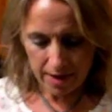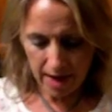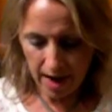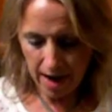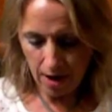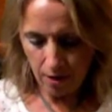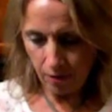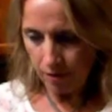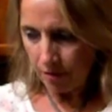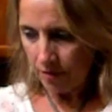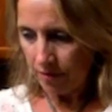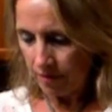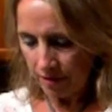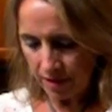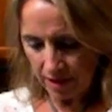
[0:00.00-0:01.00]
Now,
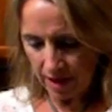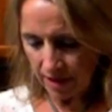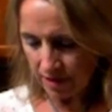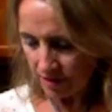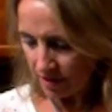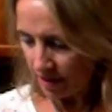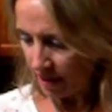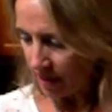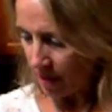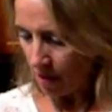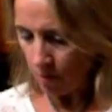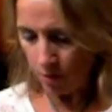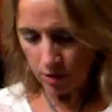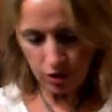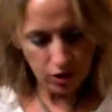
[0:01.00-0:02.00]
the next thing
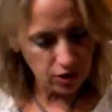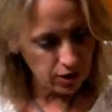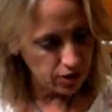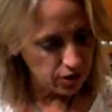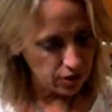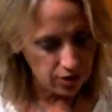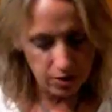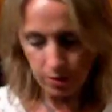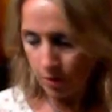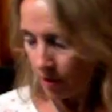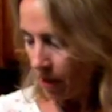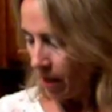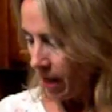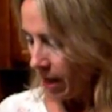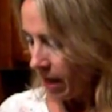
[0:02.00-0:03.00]
I want you to
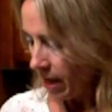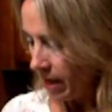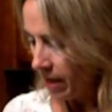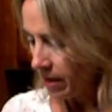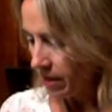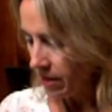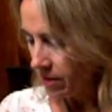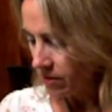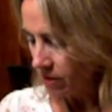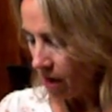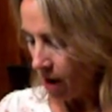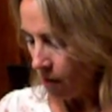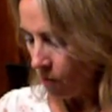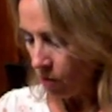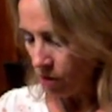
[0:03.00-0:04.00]
do is
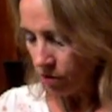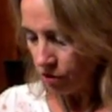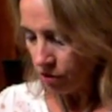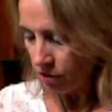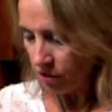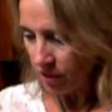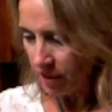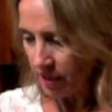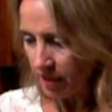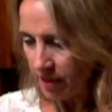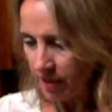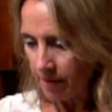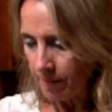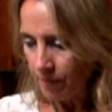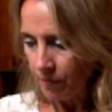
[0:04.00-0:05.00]
I want you to
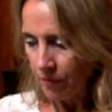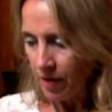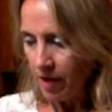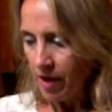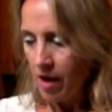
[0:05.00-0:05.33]
get